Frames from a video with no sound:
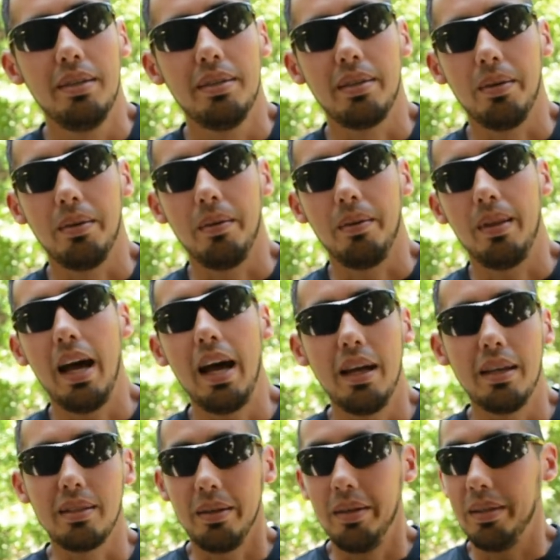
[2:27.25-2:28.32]
So
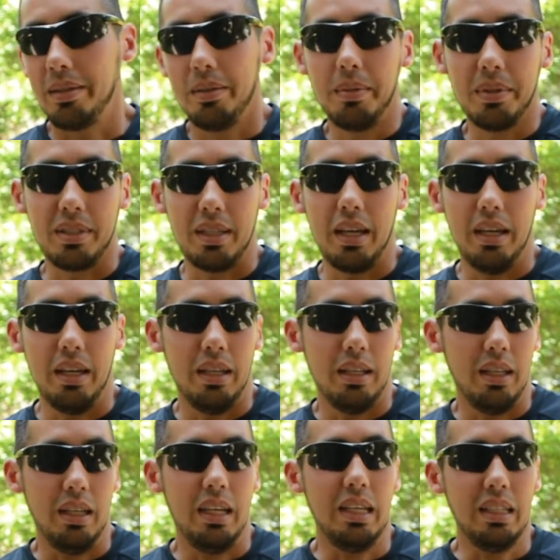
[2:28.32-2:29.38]
that is, it's almost like, it
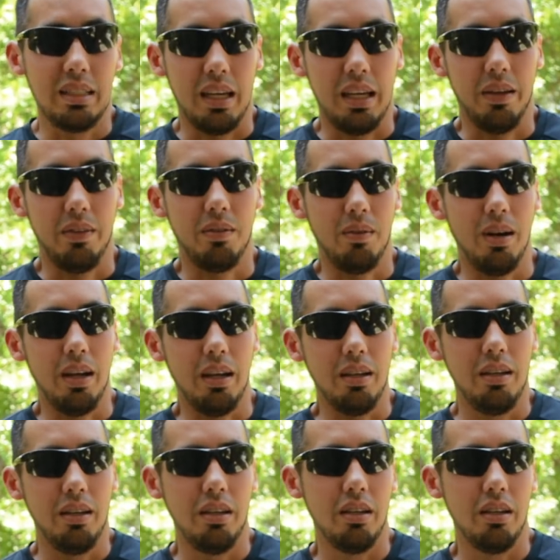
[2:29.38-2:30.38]
is like a threat,